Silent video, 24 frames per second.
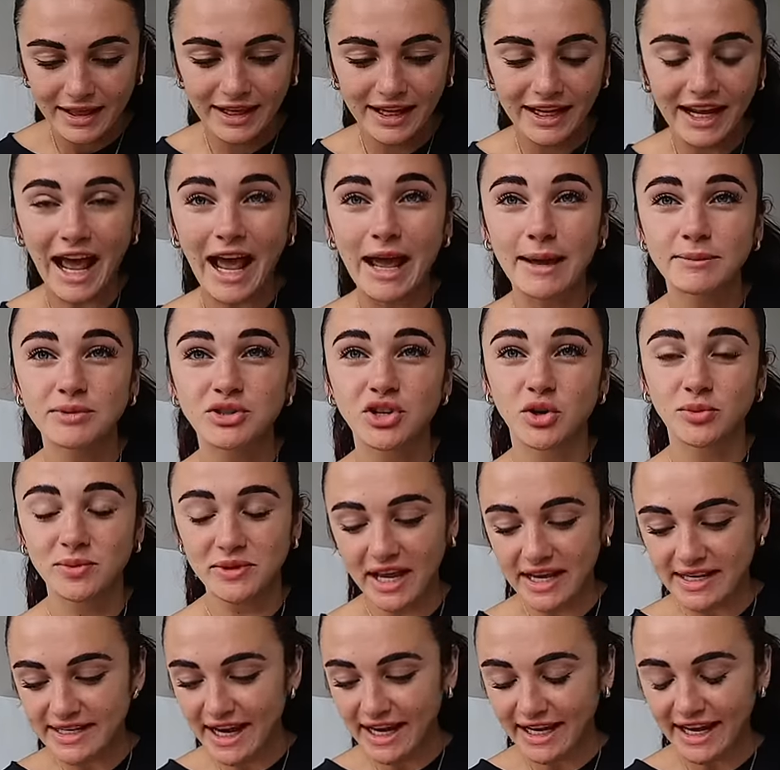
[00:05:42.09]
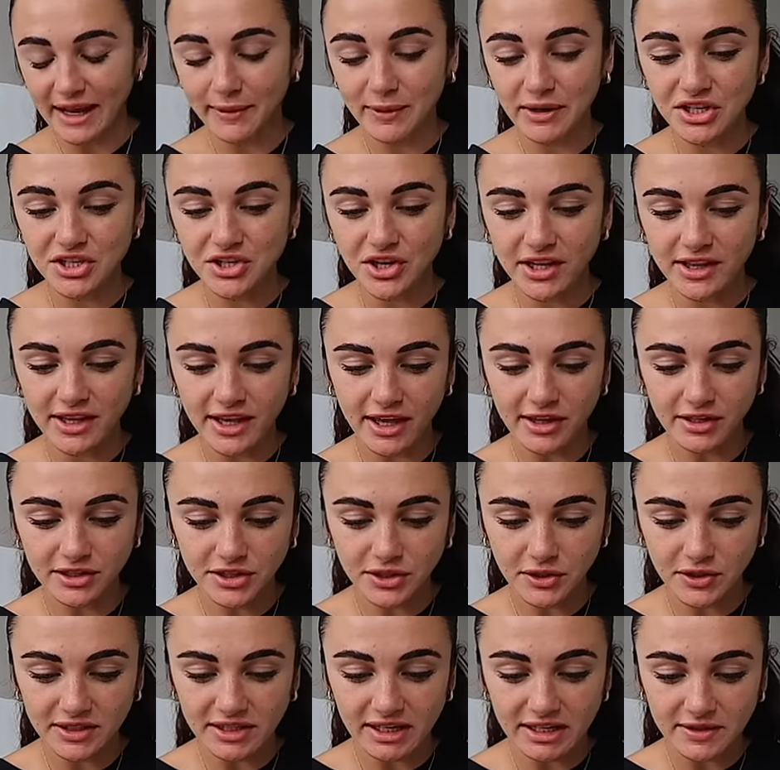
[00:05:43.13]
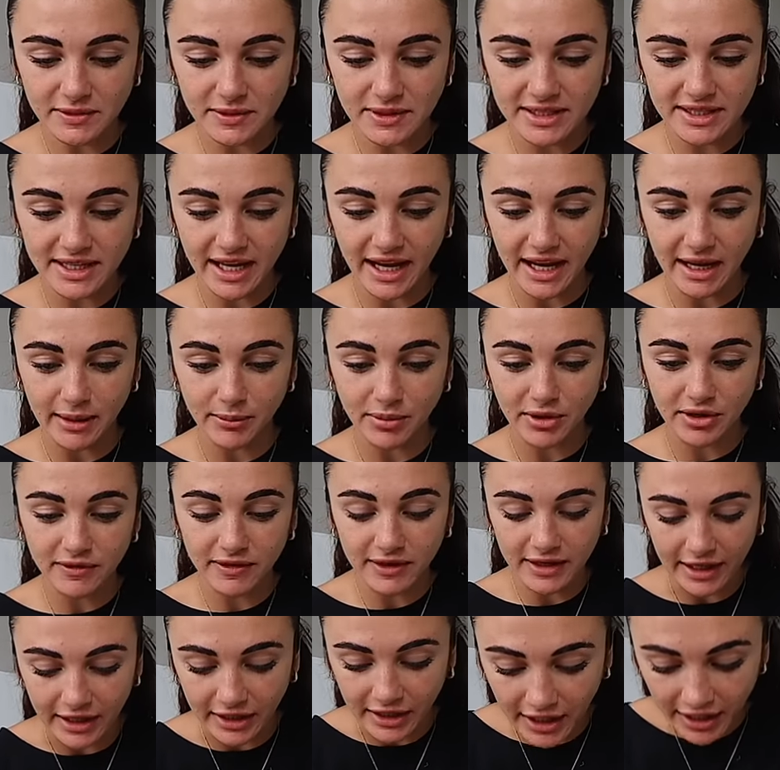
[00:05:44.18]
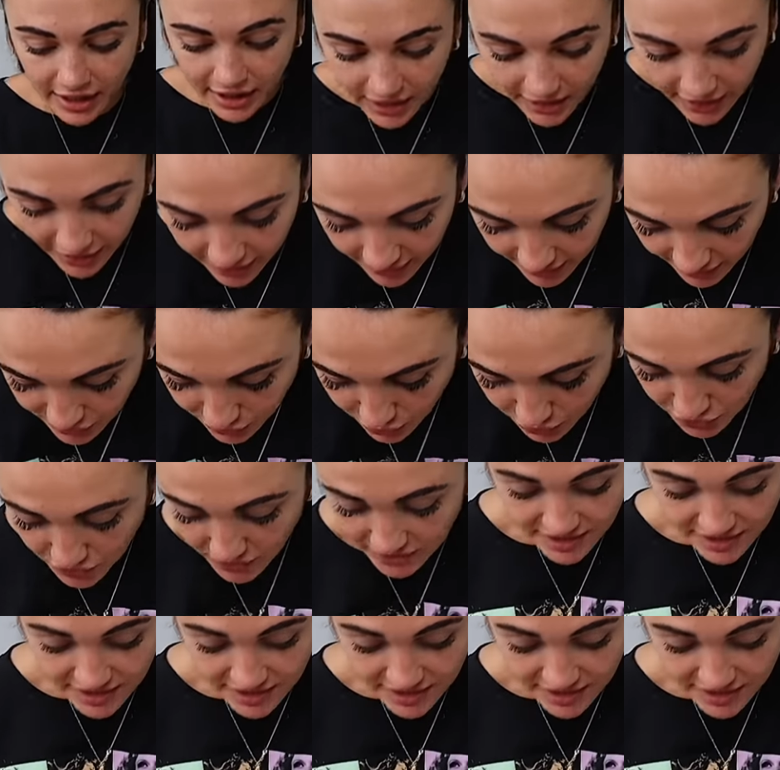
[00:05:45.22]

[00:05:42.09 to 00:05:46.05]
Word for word: Like, I'm so obsessed. I can't wait to try the other two because this one's the Ambery Vanilla, and I told you